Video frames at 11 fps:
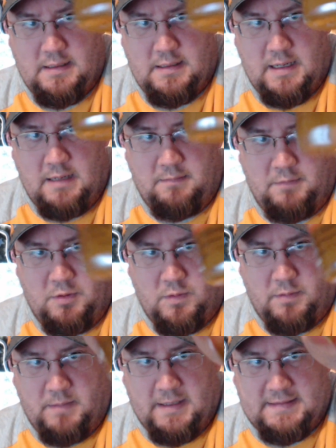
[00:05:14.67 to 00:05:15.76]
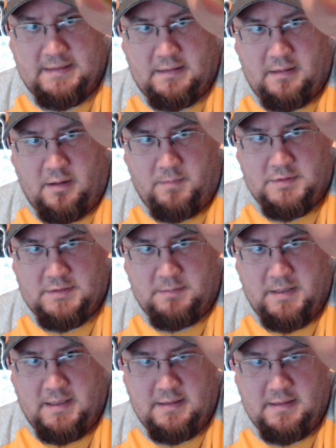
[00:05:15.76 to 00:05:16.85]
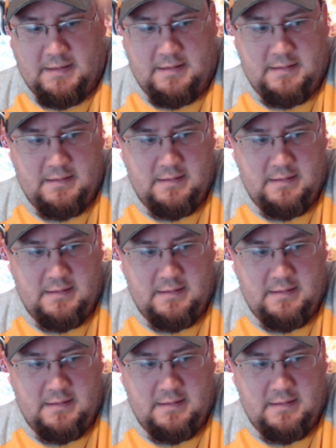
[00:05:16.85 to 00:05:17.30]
and you want to mix it almost immediately.